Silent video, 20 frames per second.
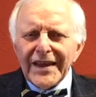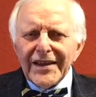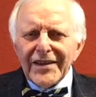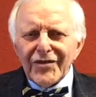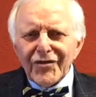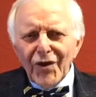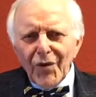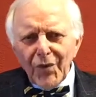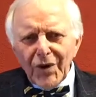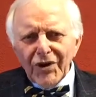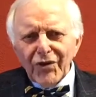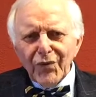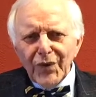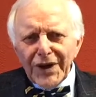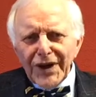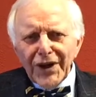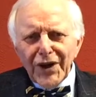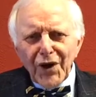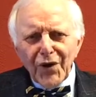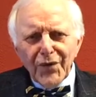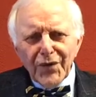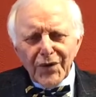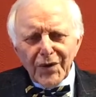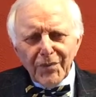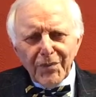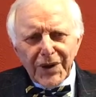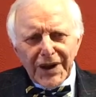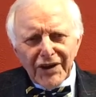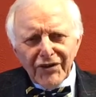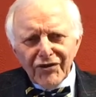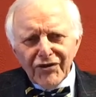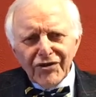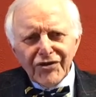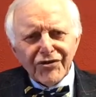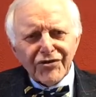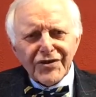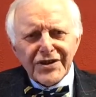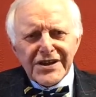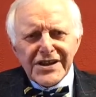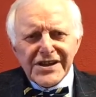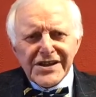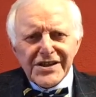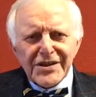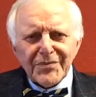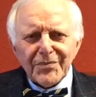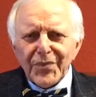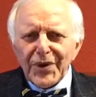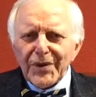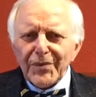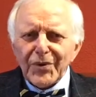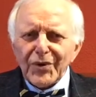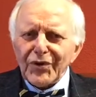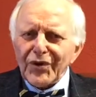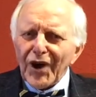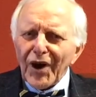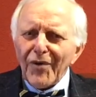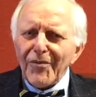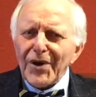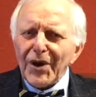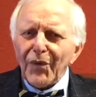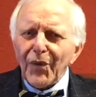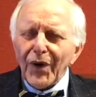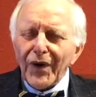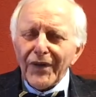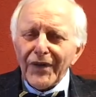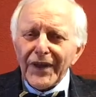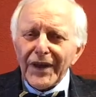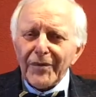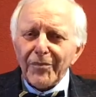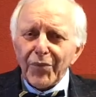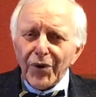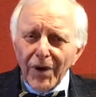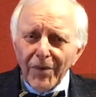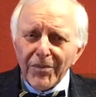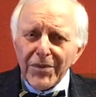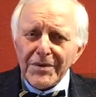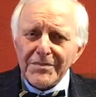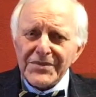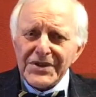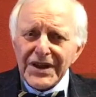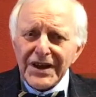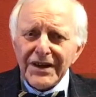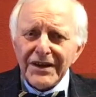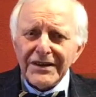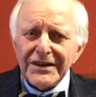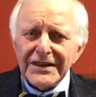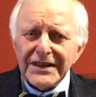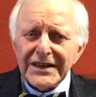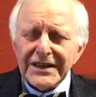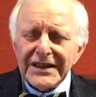So once we get over the pleasantries and people tell me what their problems are,